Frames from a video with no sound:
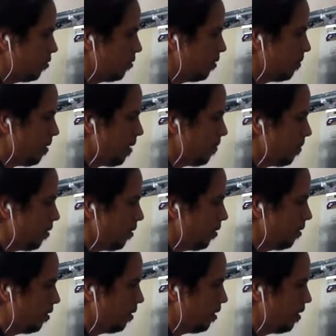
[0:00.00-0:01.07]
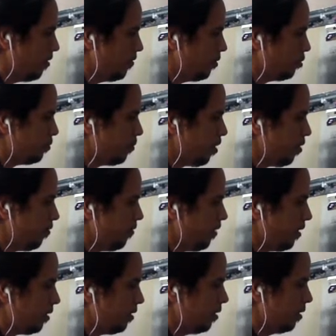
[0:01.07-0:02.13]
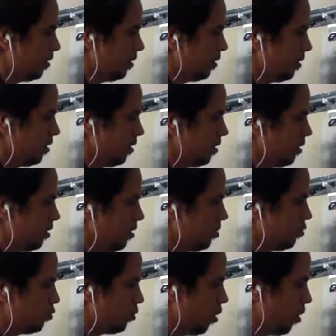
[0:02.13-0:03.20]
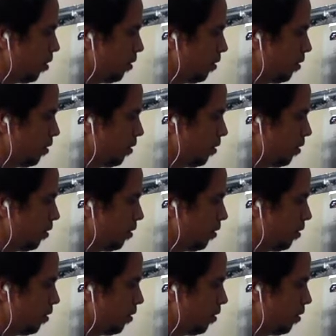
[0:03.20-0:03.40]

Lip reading: Remember, if it's perfect, it's wrong.